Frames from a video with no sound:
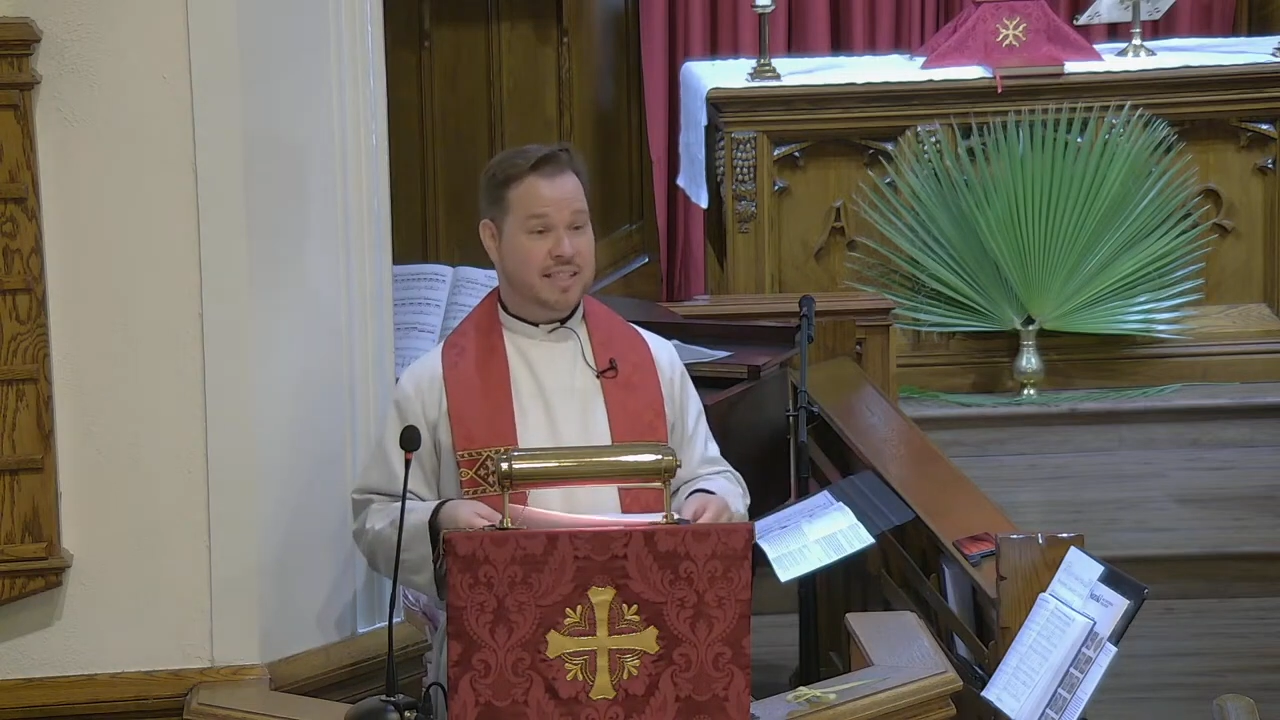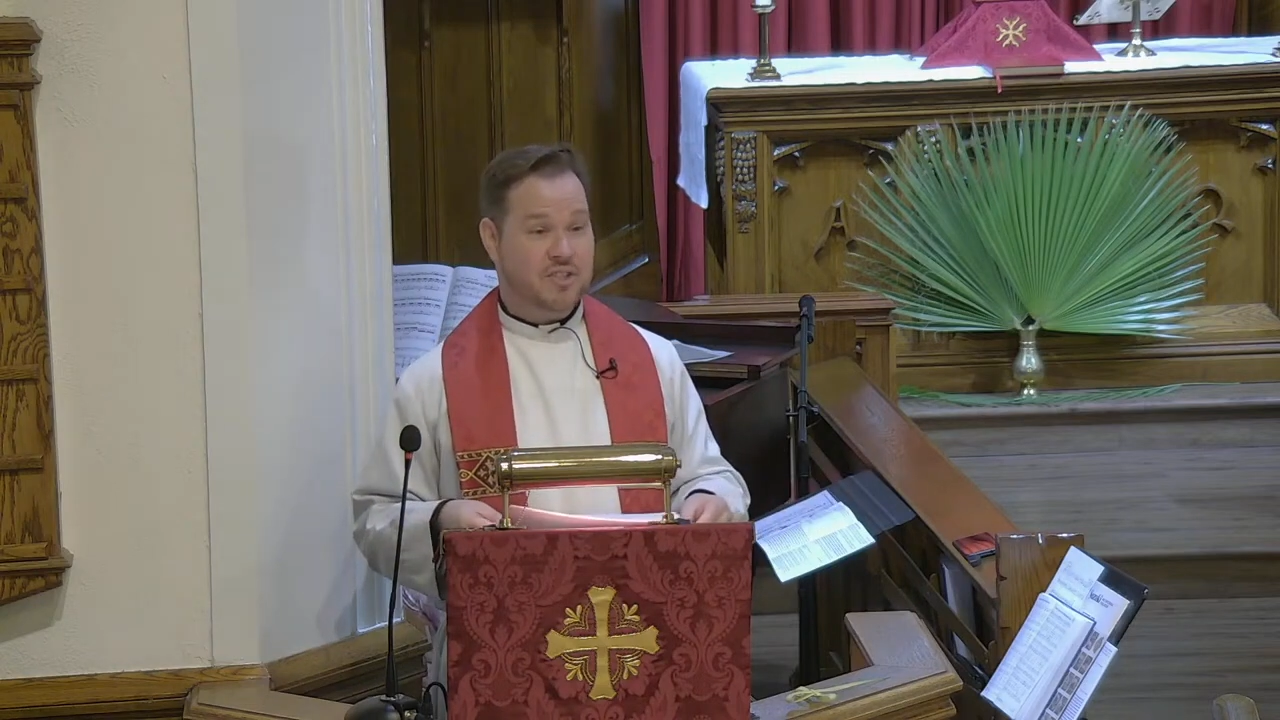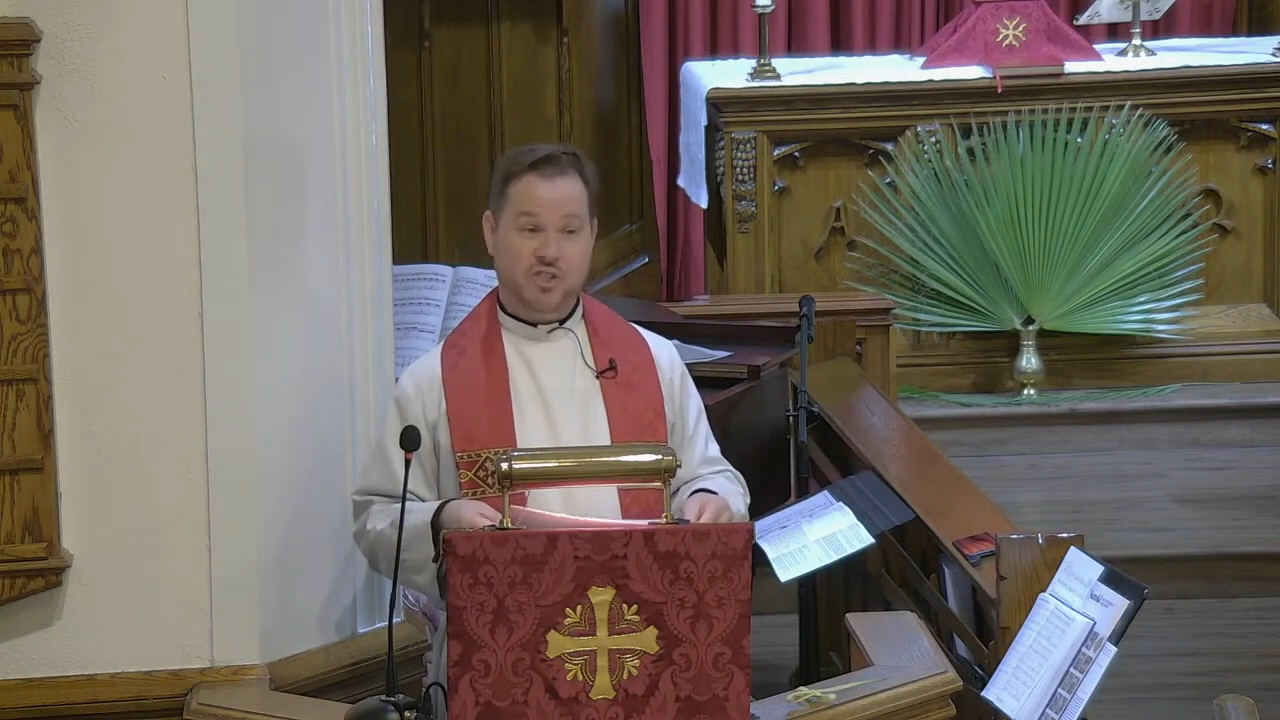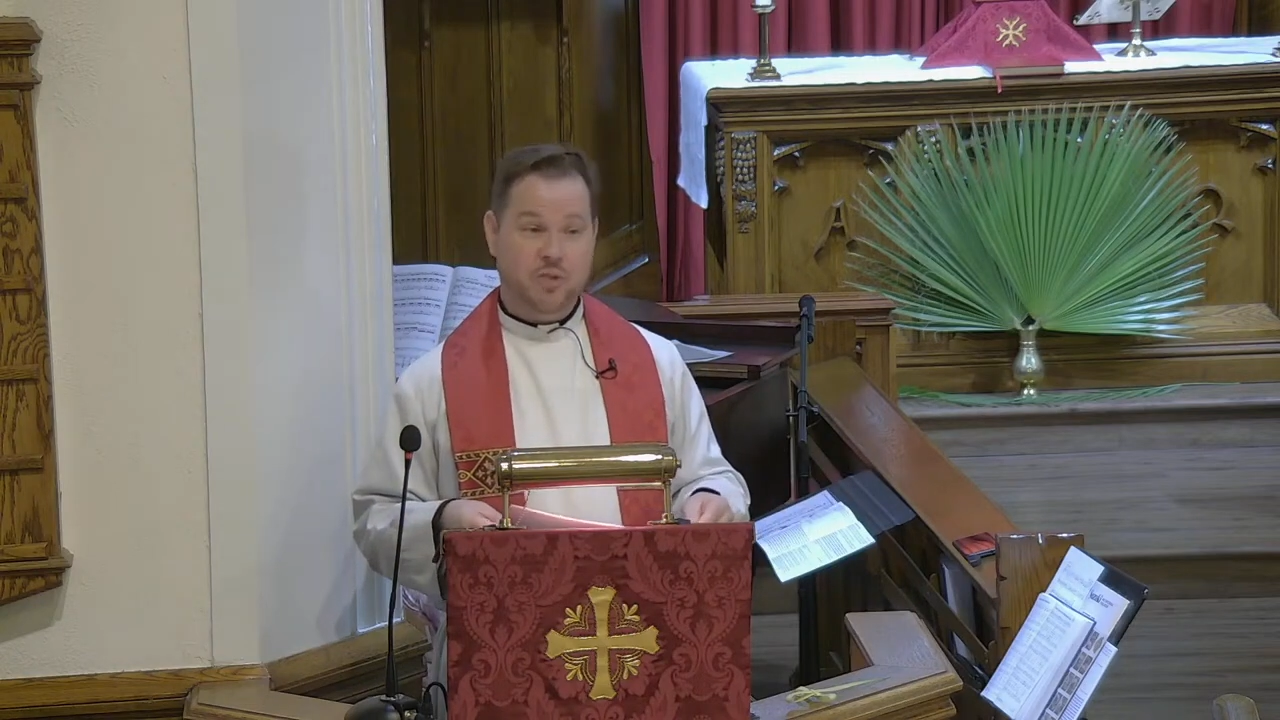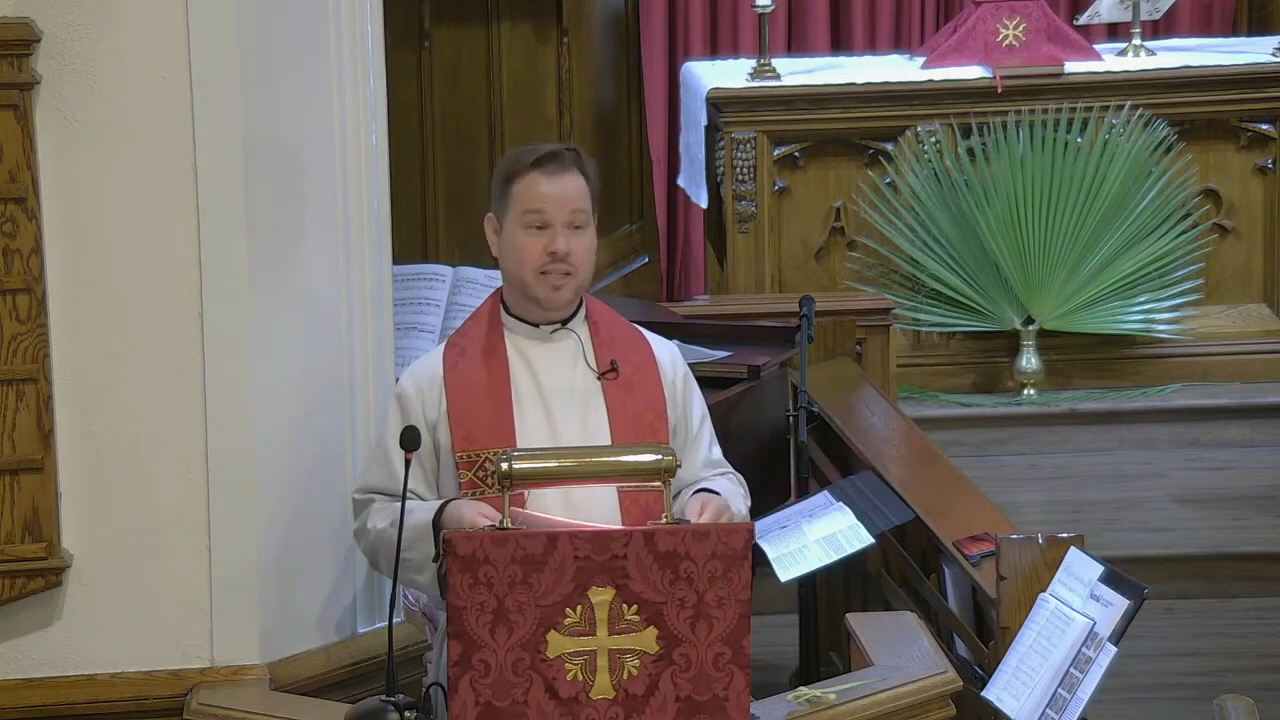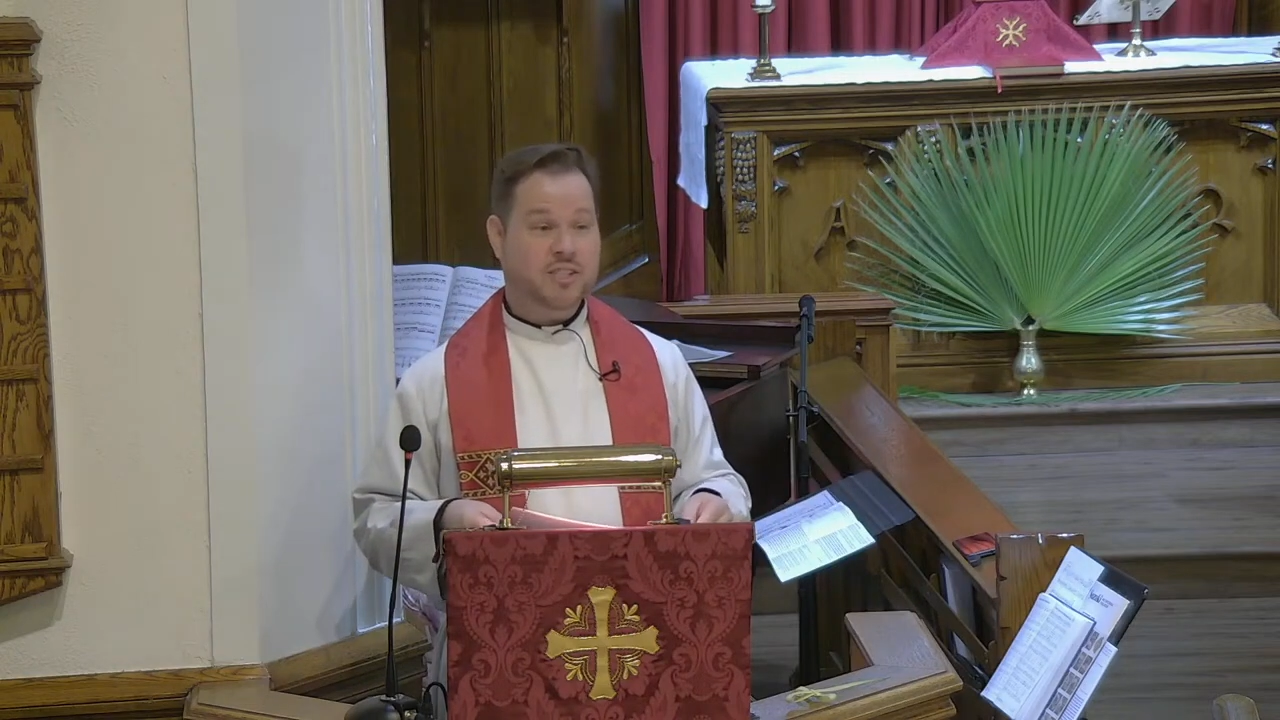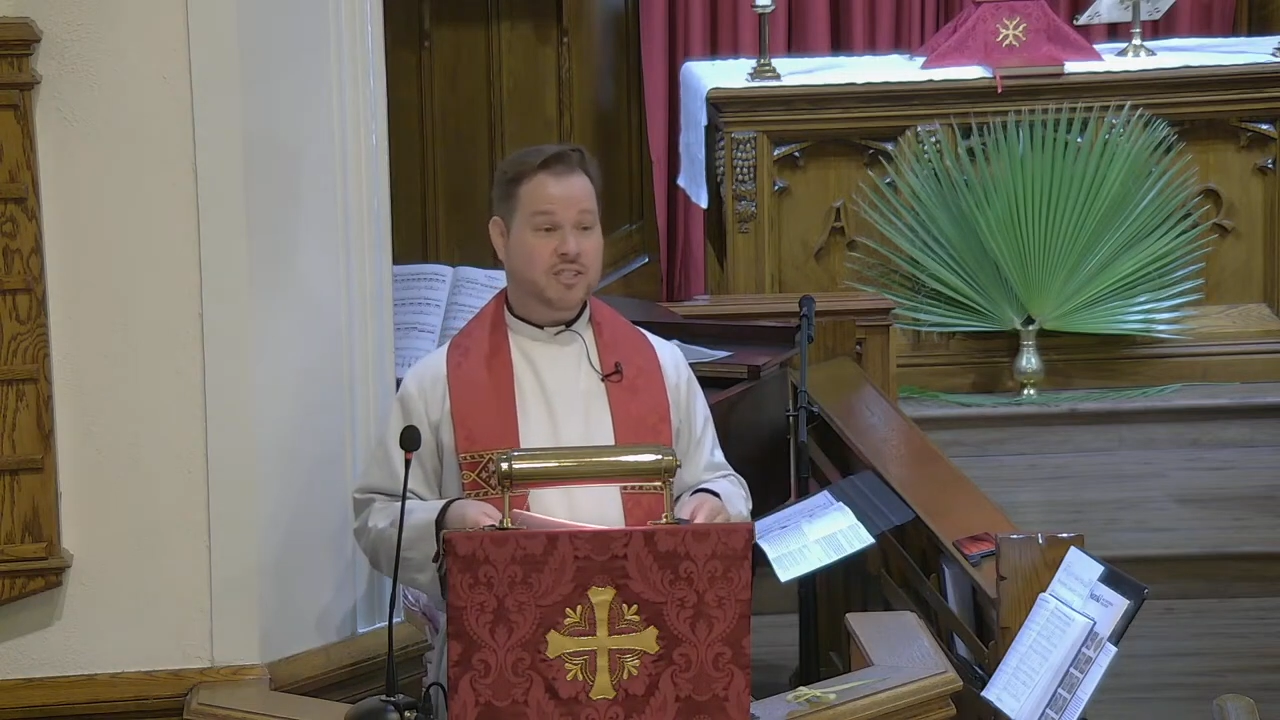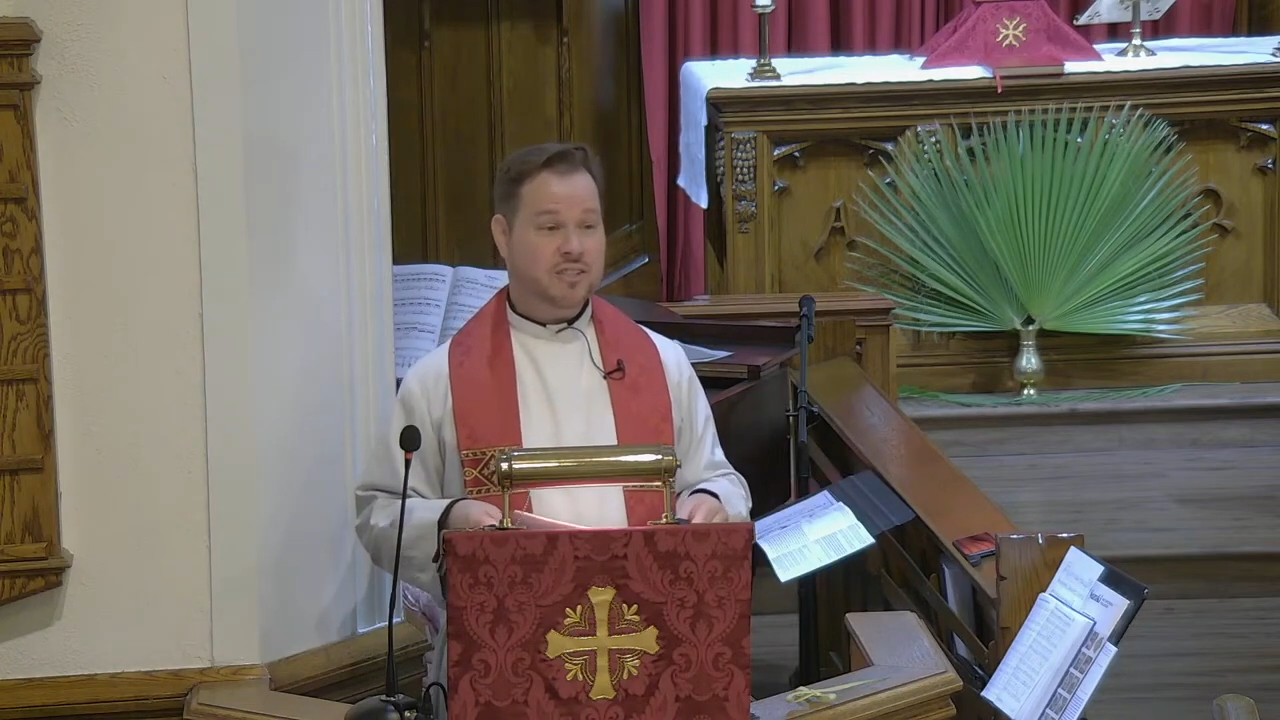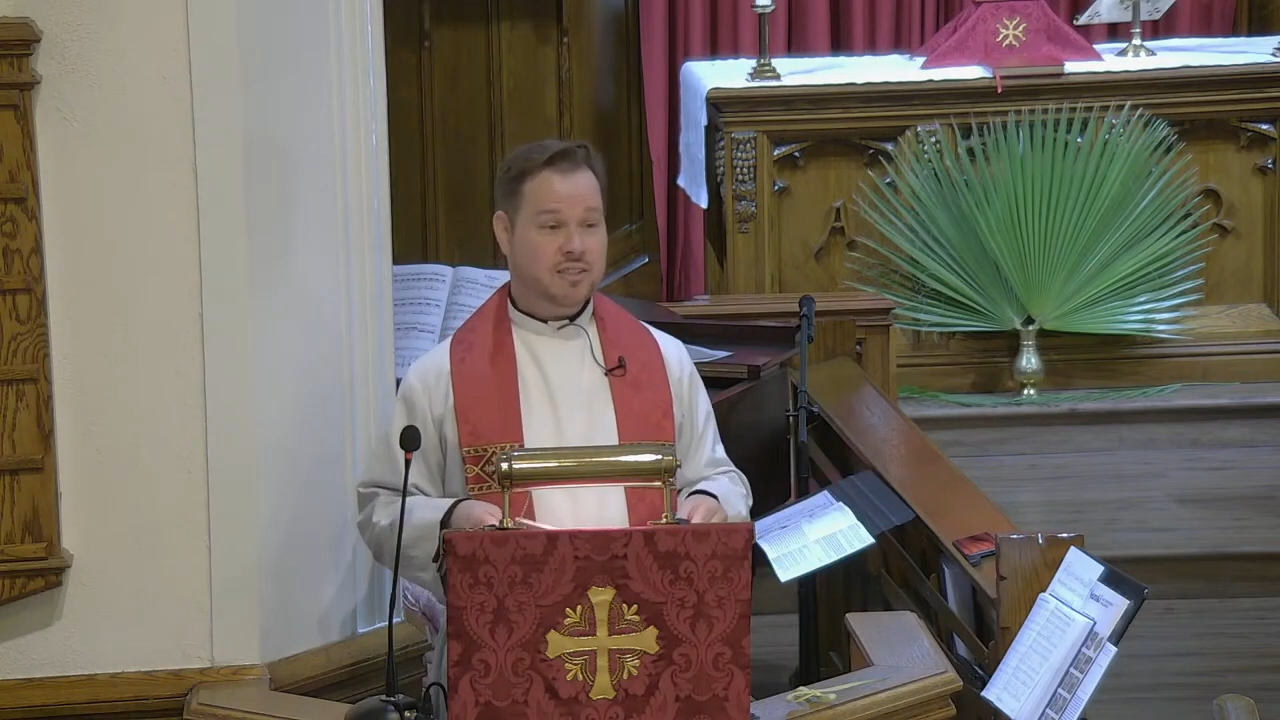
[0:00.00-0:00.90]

he's Jewish.